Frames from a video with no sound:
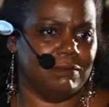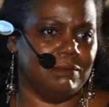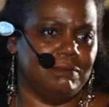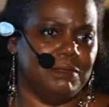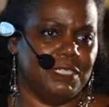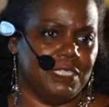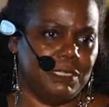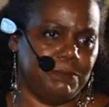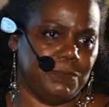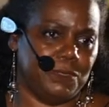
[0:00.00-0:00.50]

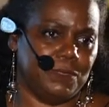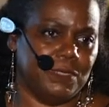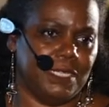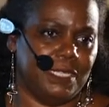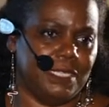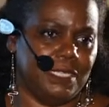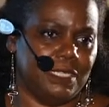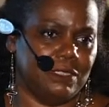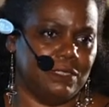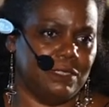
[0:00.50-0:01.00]

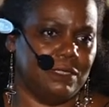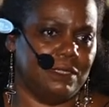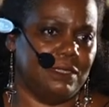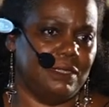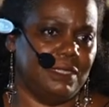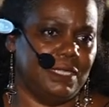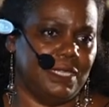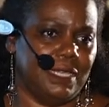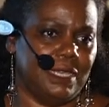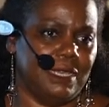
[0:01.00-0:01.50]
manipulating
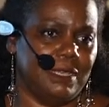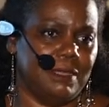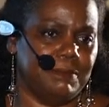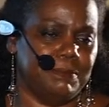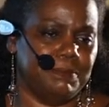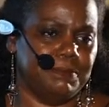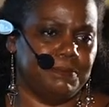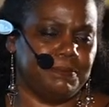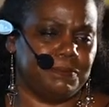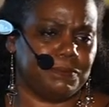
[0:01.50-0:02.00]
the,
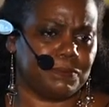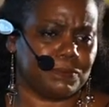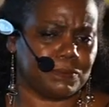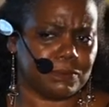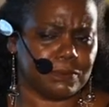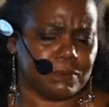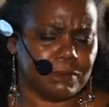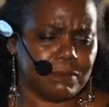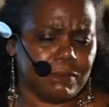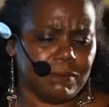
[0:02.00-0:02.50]
um,
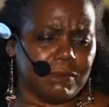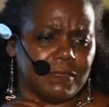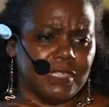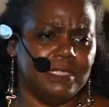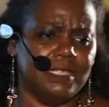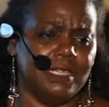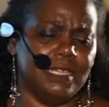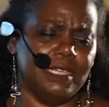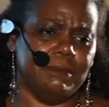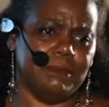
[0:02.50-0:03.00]

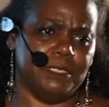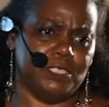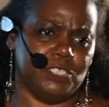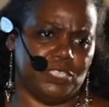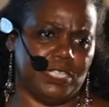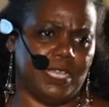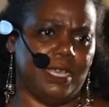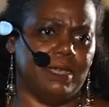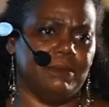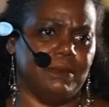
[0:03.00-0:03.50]
the image
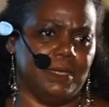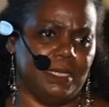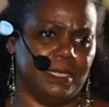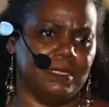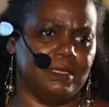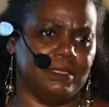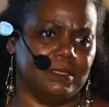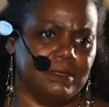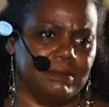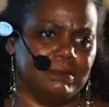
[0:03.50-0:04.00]
that way.
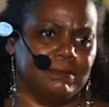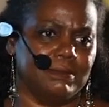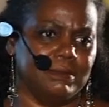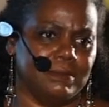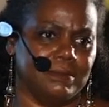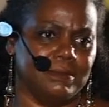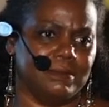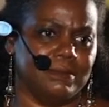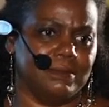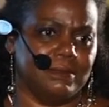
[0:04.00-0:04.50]

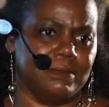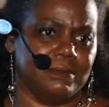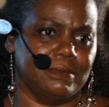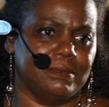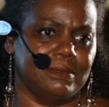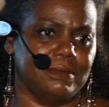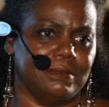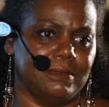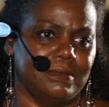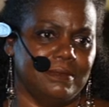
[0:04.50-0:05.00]

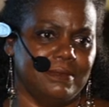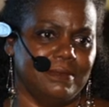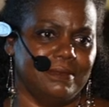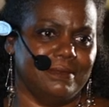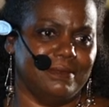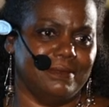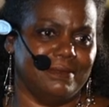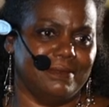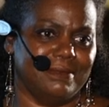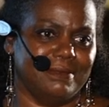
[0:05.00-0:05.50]
Mm -hmm.
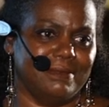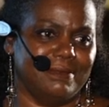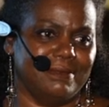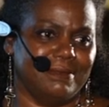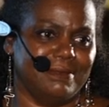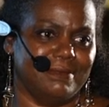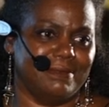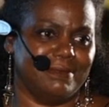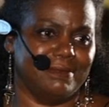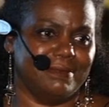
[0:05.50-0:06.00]

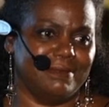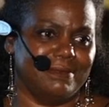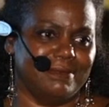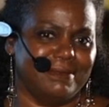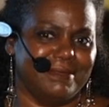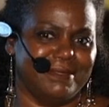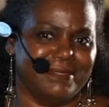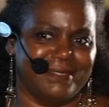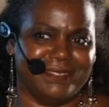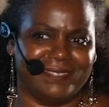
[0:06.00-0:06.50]
We have
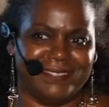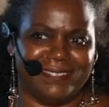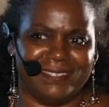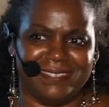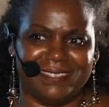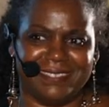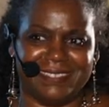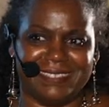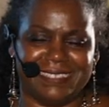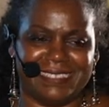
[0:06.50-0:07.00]
time for one
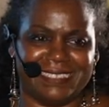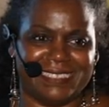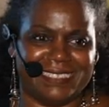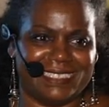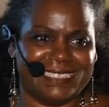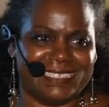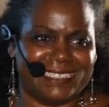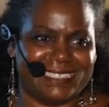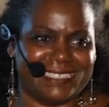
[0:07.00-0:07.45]
more question.